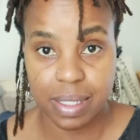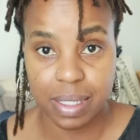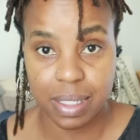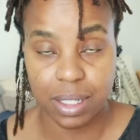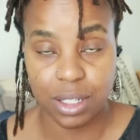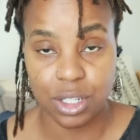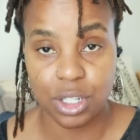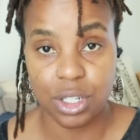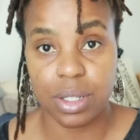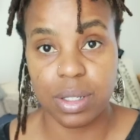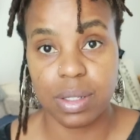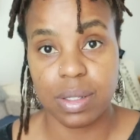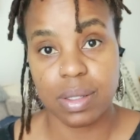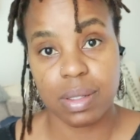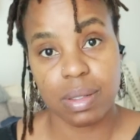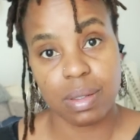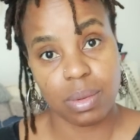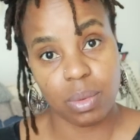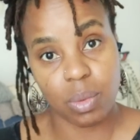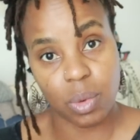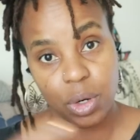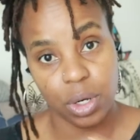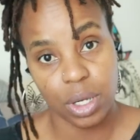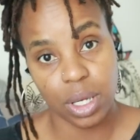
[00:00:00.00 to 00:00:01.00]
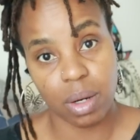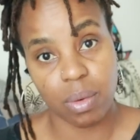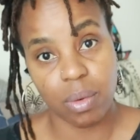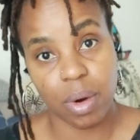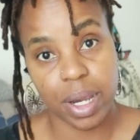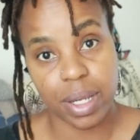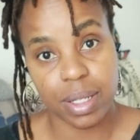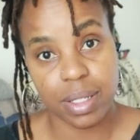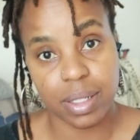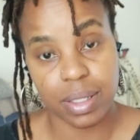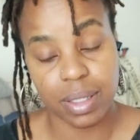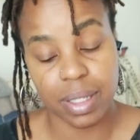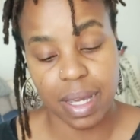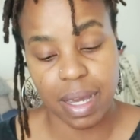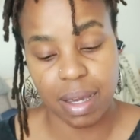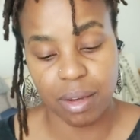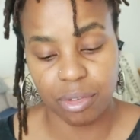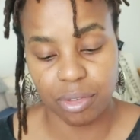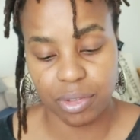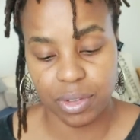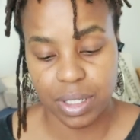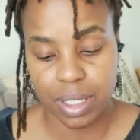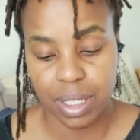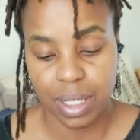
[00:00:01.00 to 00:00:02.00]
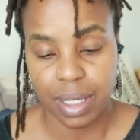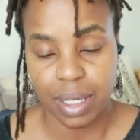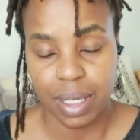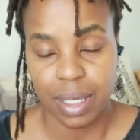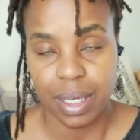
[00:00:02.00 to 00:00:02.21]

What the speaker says: stitches, working right to left.